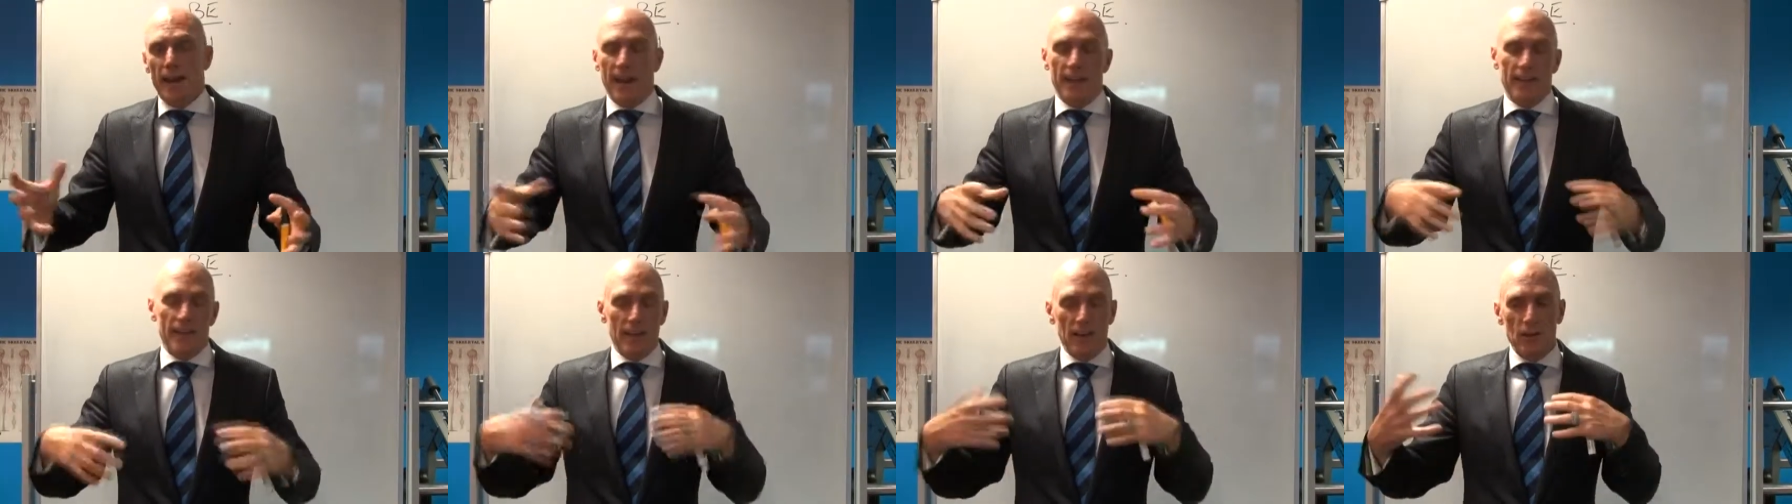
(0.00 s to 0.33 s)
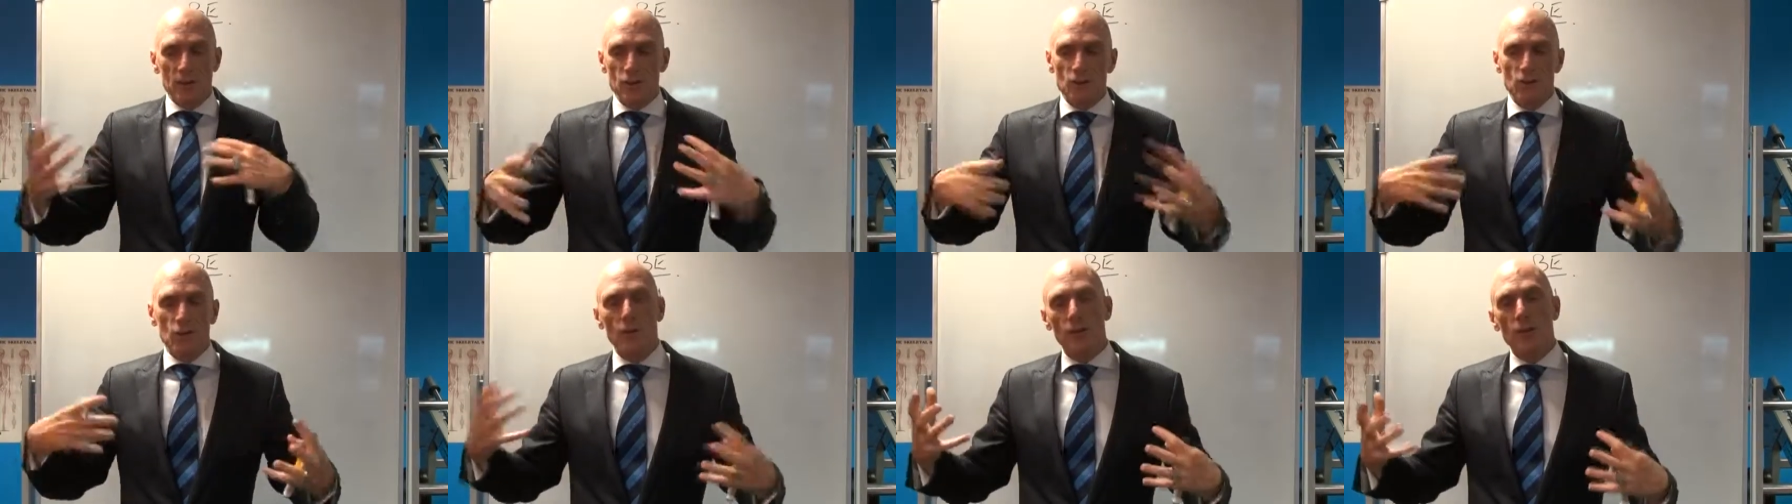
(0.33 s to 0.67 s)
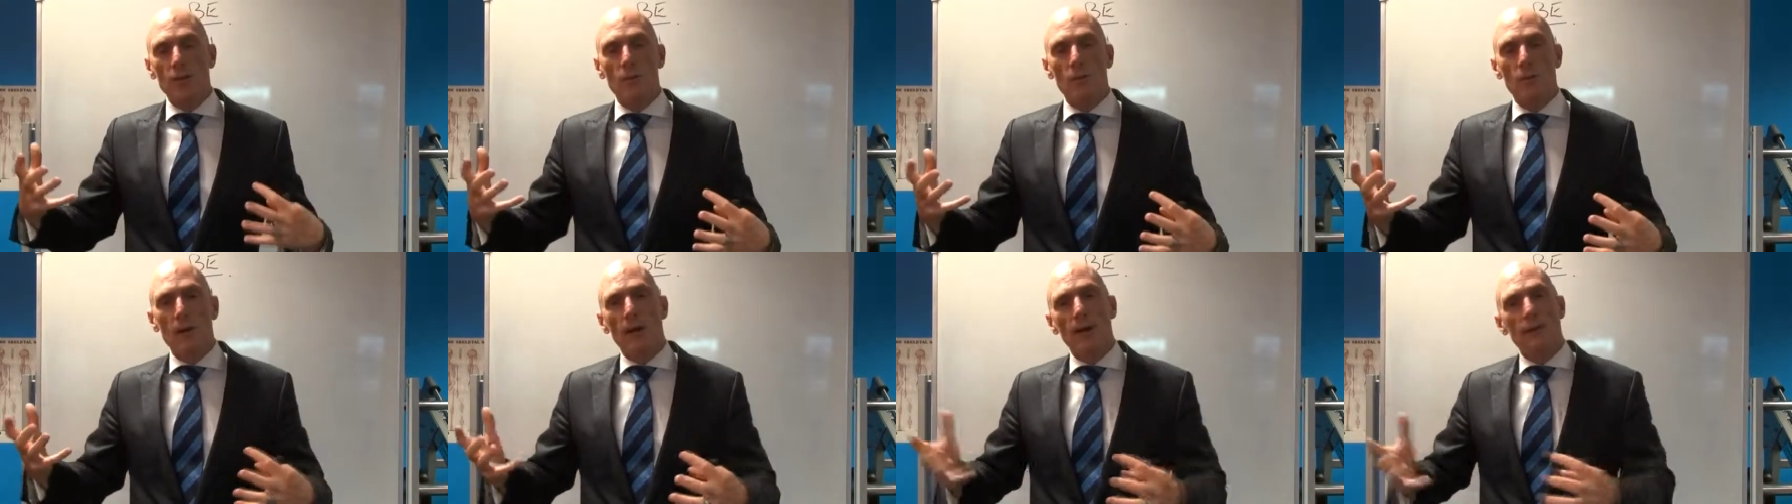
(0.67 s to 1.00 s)
And they lose all
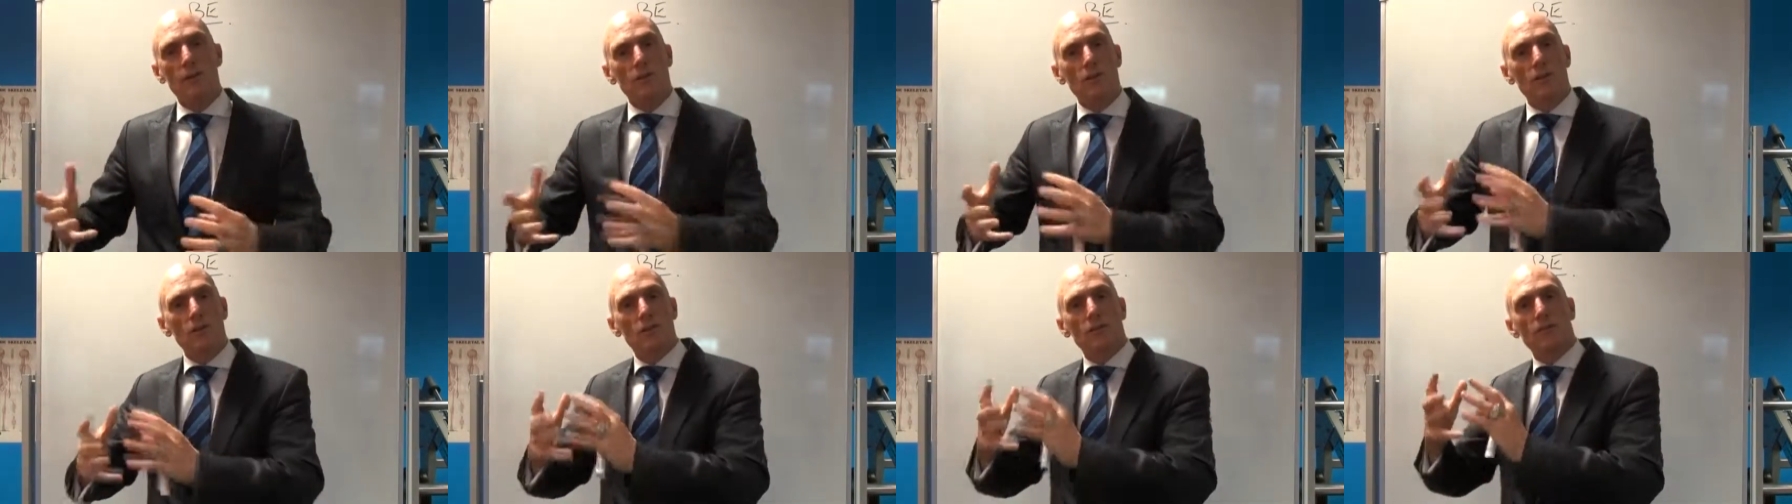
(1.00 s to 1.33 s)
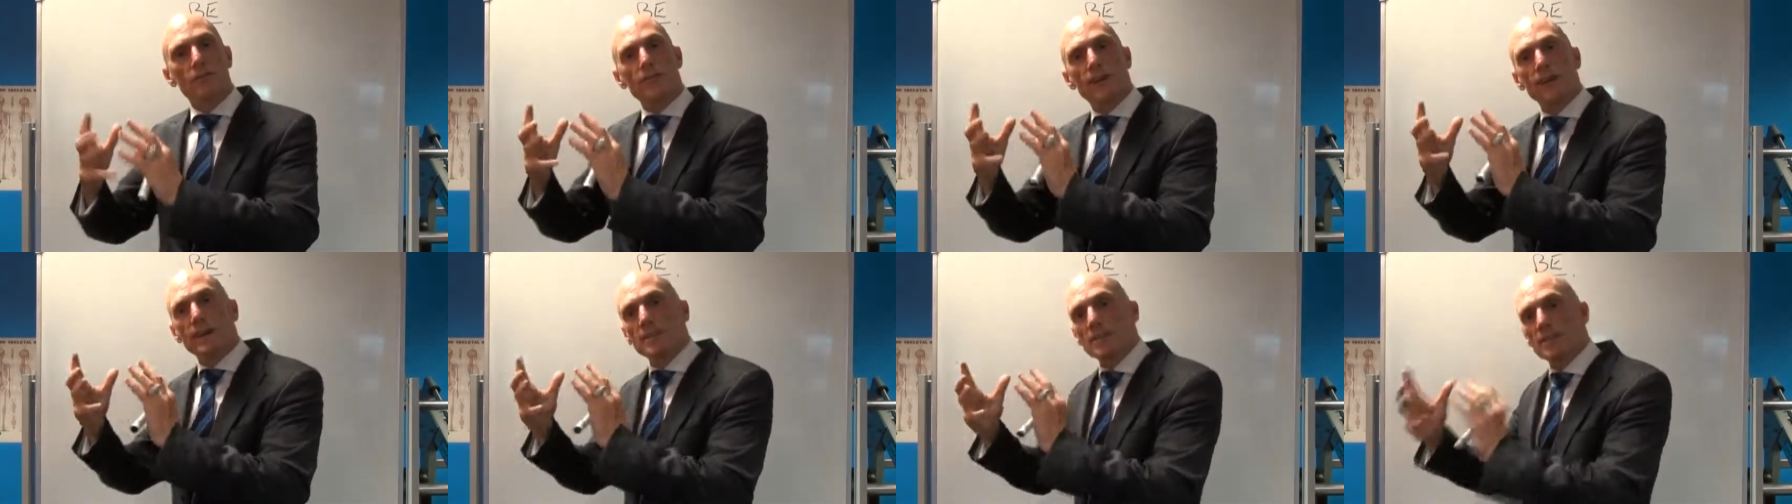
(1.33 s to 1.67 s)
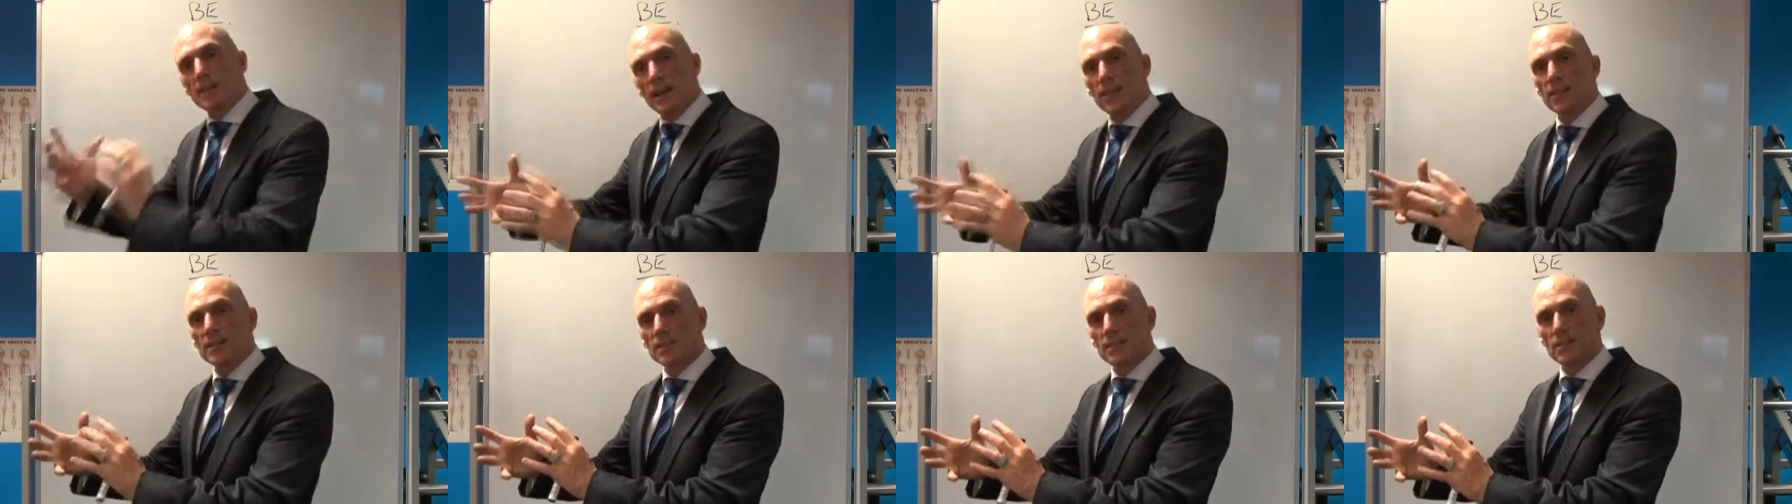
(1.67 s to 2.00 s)
their weight to look
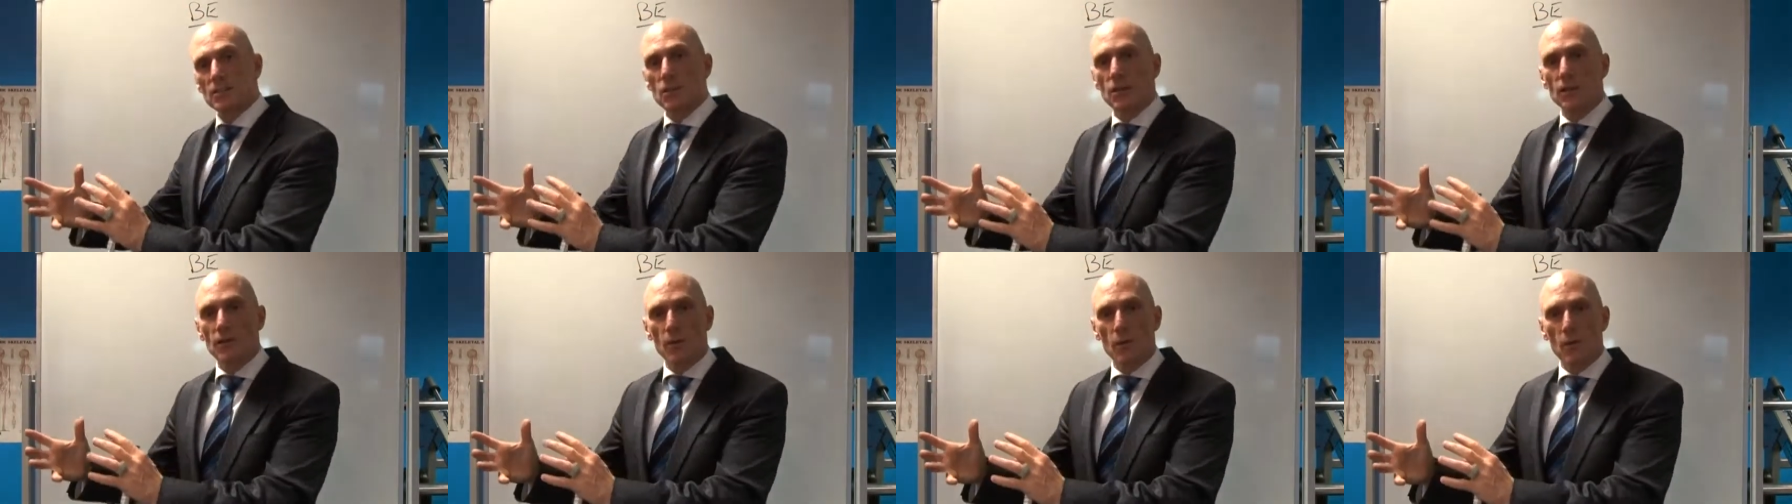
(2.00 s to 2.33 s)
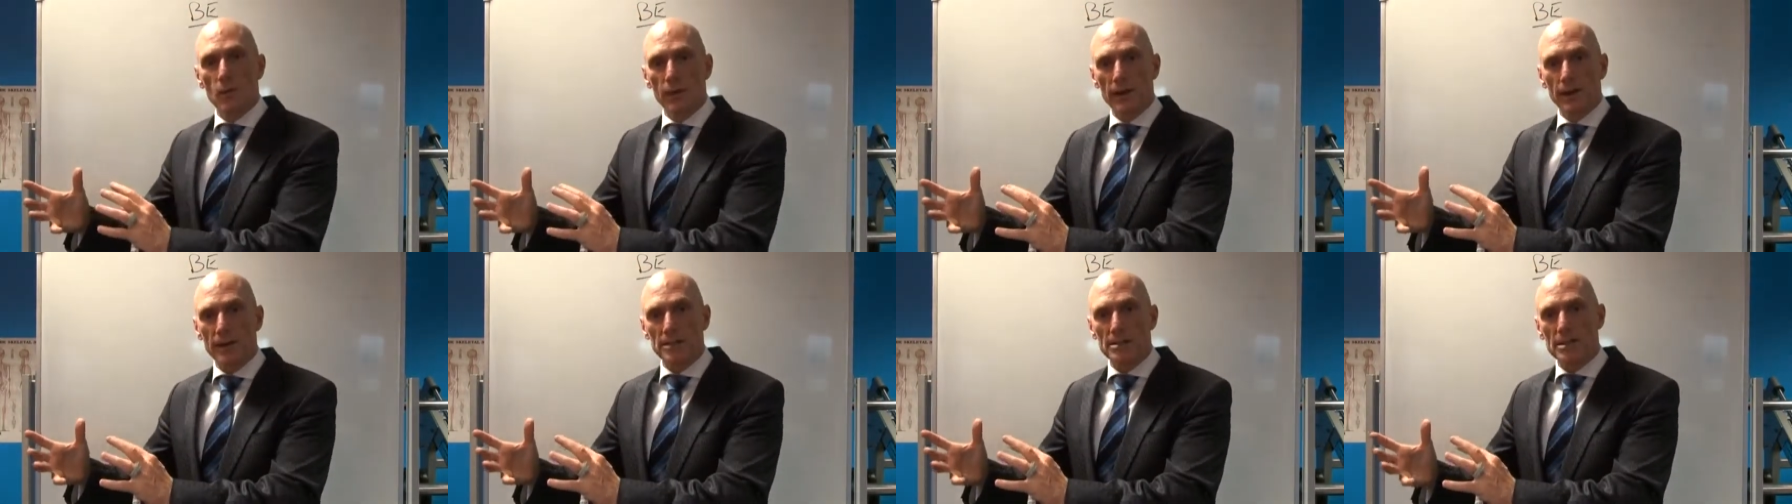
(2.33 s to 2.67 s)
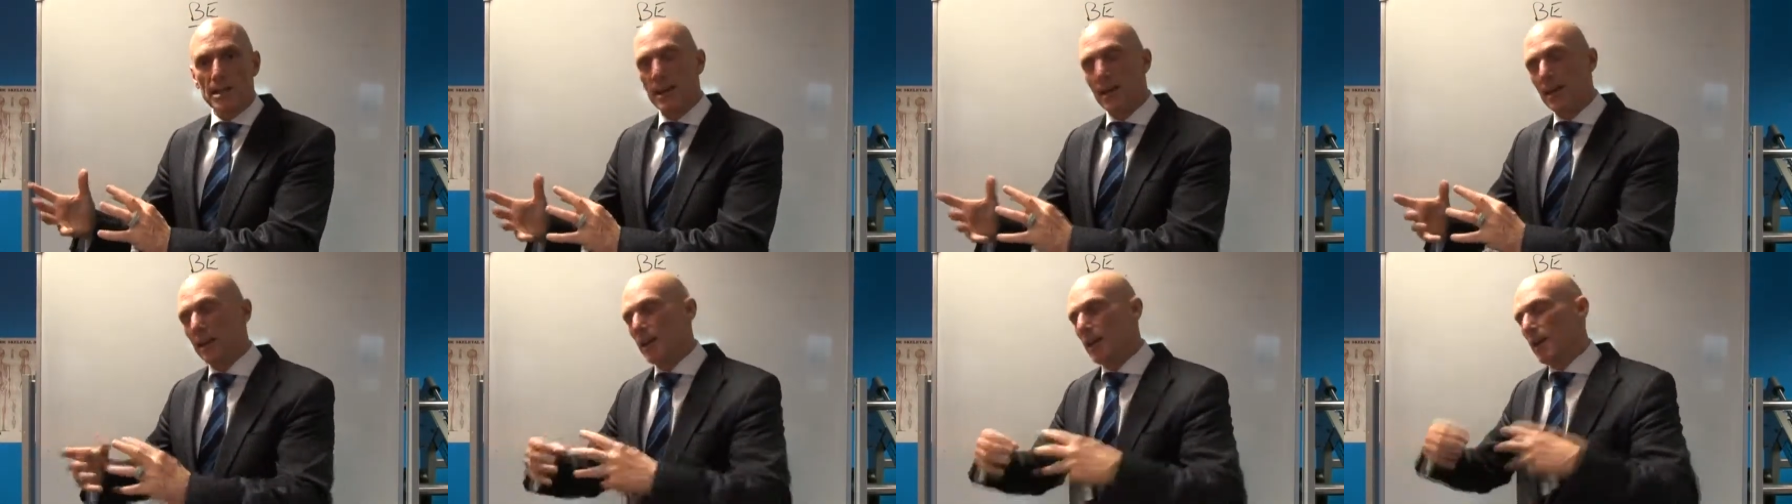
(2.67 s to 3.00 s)
fantastic on their wedding
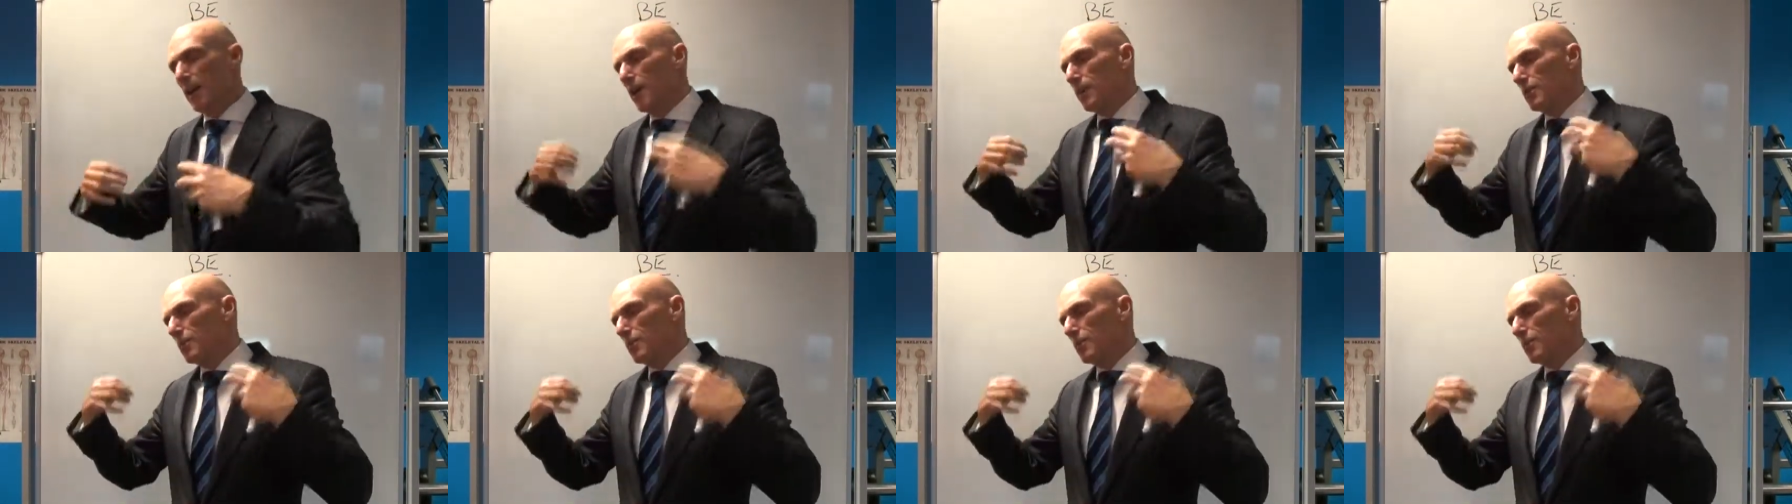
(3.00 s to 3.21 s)
day,